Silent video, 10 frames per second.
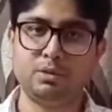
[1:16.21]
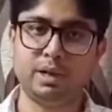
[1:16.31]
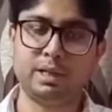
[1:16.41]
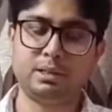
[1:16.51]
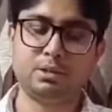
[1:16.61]

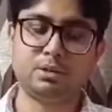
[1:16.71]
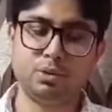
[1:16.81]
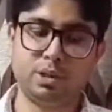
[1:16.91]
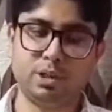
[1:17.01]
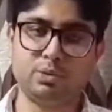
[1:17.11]
Rise to
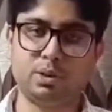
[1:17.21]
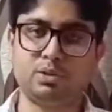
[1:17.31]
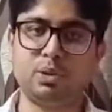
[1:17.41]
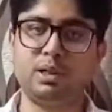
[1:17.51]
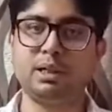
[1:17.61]
reduce the
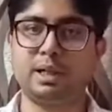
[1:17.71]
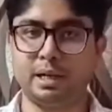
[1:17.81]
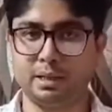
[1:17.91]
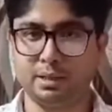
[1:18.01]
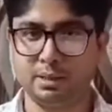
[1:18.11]
swelling
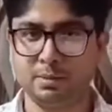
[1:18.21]
again.